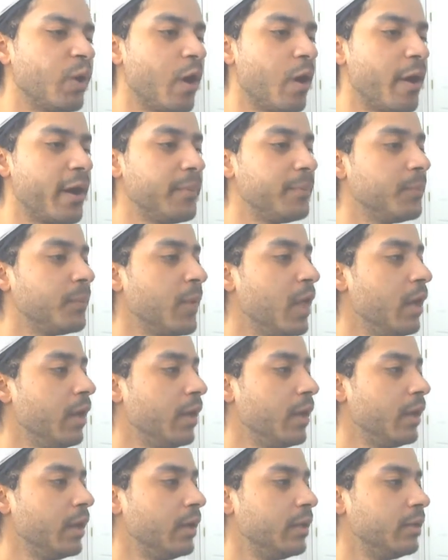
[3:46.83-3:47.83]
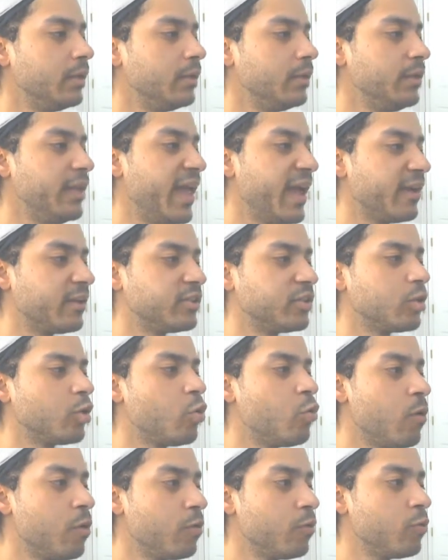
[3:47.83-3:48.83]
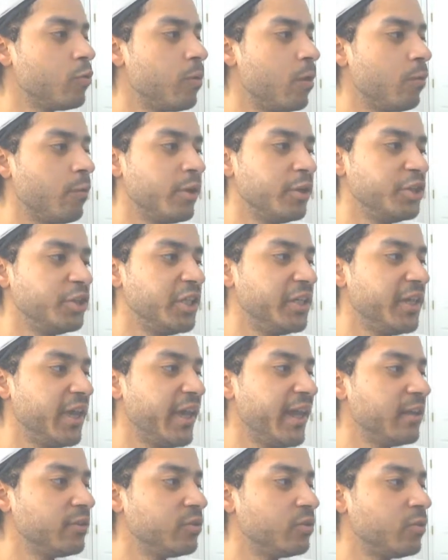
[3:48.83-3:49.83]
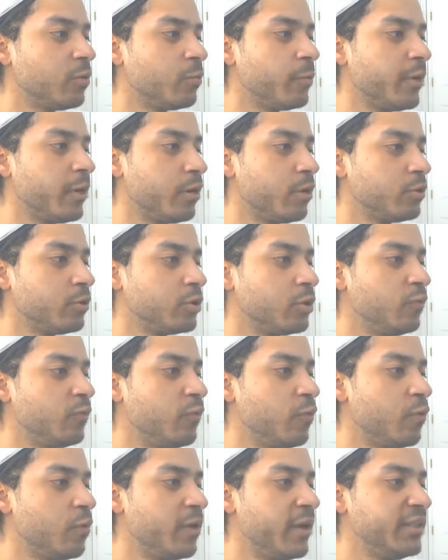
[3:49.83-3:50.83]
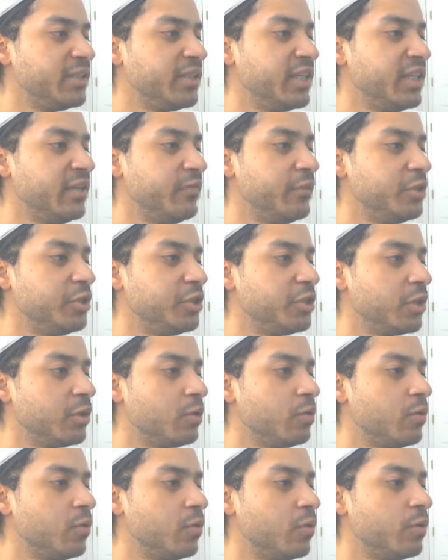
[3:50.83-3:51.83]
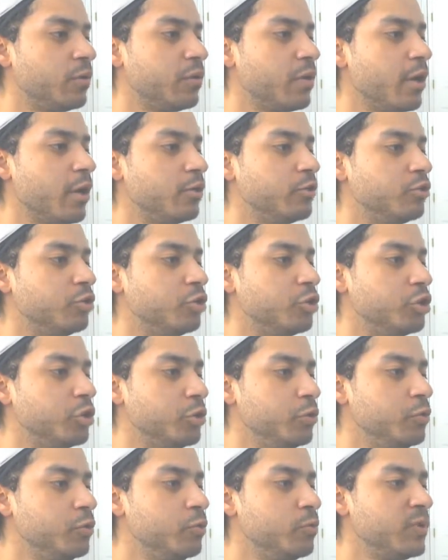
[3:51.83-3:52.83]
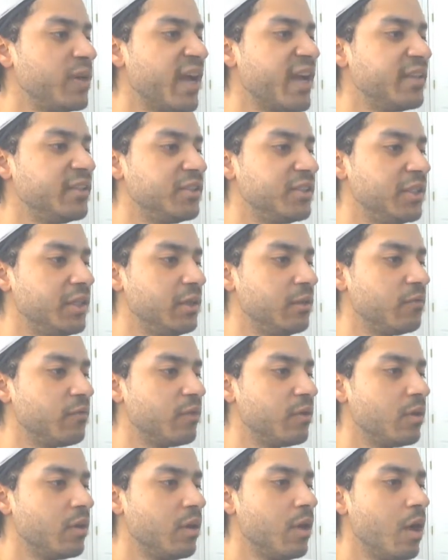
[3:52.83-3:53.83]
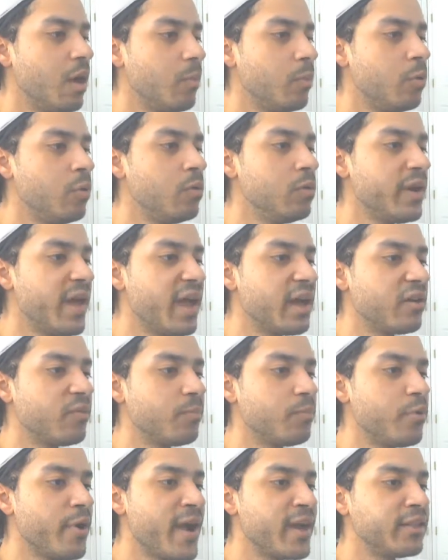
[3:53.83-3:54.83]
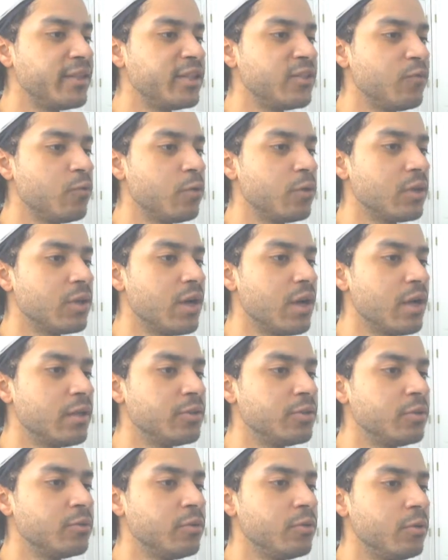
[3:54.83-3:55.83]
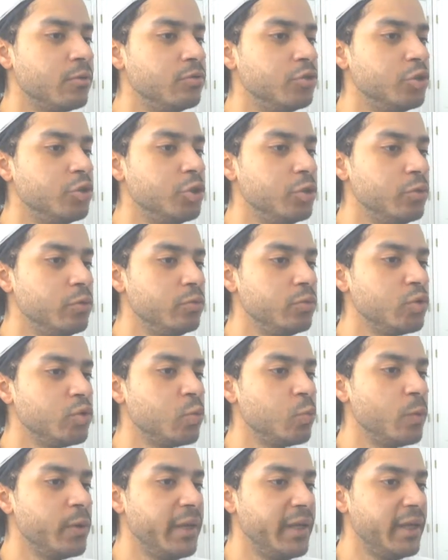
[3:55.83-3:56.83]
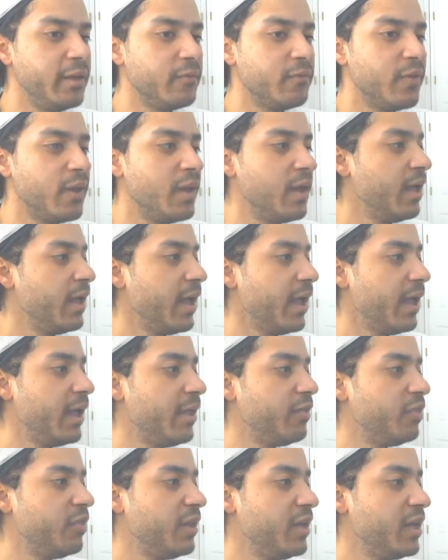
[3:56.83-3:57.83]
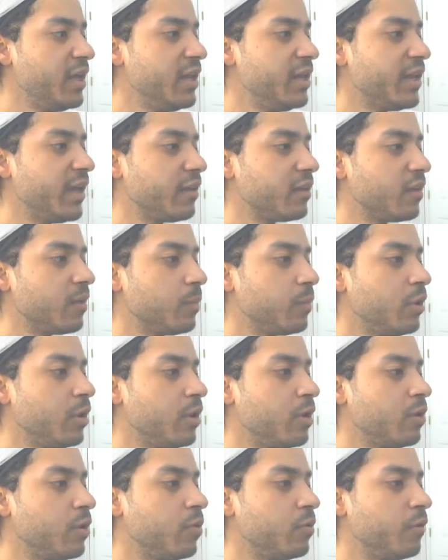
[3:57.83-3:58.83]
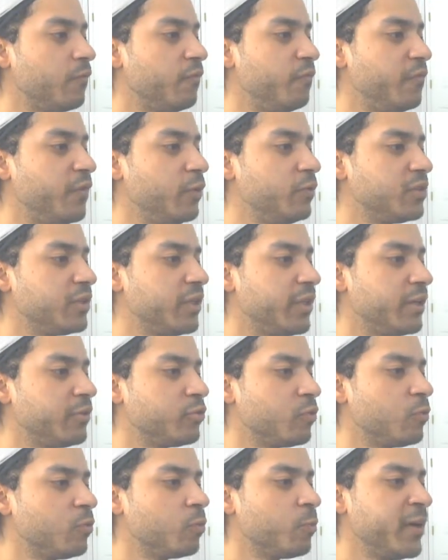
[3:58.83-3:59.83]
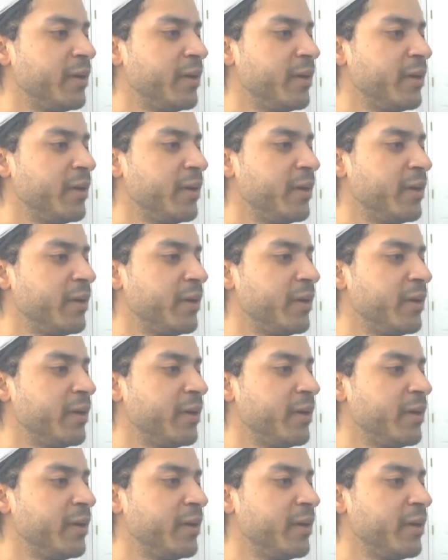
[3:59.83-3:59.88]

All right. Next, quote unquote, she canceled a rehearsal for a TV show on June 19th, pulled out of practice for a concert on June 20th, and then yanked the plug on a few scheduled